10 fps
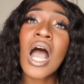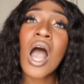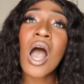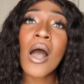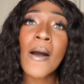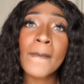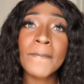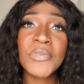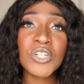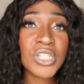
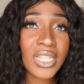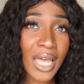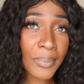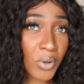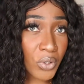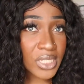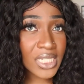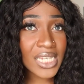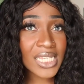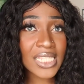There's Clep
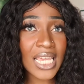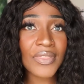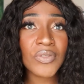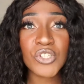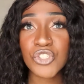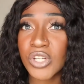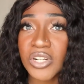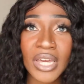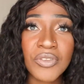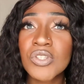Courses, and then there's
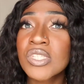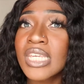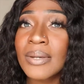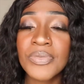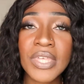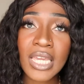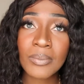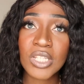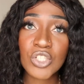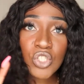Straighterline. They're the same thing,
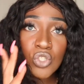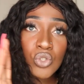but it's just